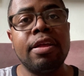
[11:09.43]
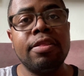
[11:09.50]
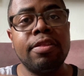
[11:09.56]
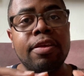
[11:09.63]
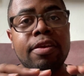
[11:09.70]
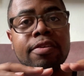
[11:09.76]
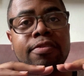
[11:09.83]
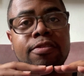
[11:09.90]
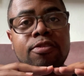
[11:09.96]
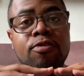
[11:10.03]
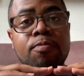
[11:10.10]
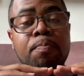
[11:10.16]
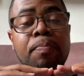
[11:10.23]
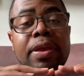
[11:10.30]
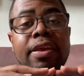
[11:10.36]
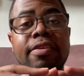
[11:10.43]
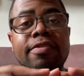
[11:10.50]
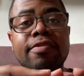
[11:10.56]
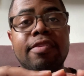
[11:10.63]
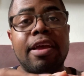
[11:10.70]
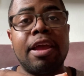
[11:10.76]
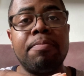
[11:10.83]
the
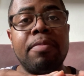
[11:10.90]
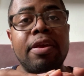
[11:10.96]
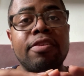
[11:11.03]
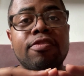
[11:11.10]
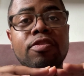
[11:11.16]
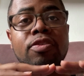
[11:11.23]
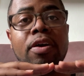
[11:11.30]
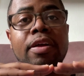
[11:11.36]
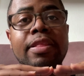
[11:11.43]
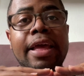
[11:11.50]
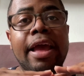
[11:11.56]
space-time is not